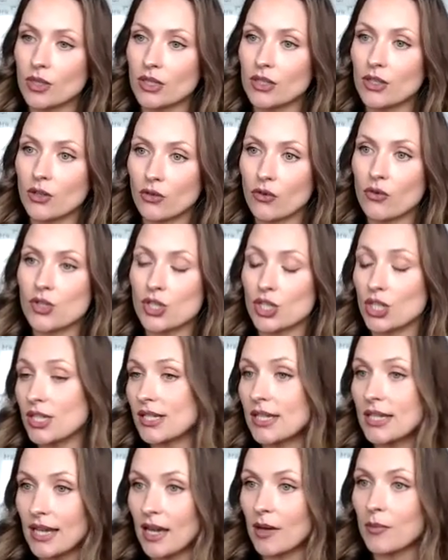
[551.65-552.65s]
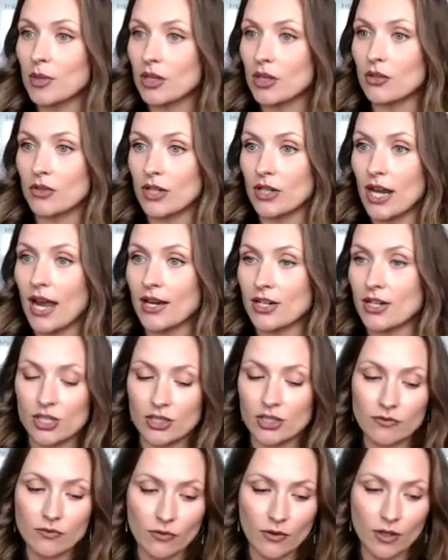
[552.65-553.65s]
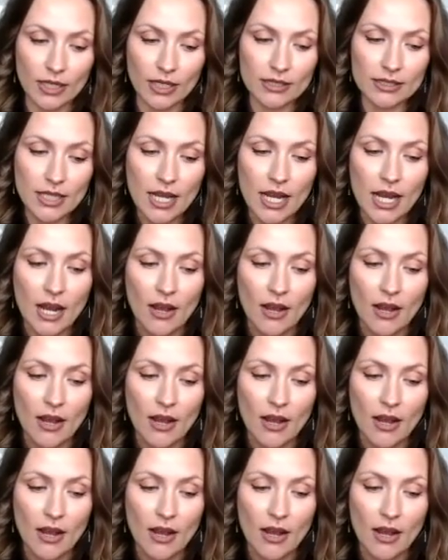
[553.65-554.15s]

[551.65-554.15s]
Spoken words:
that corrosion is a chemical reaction, right,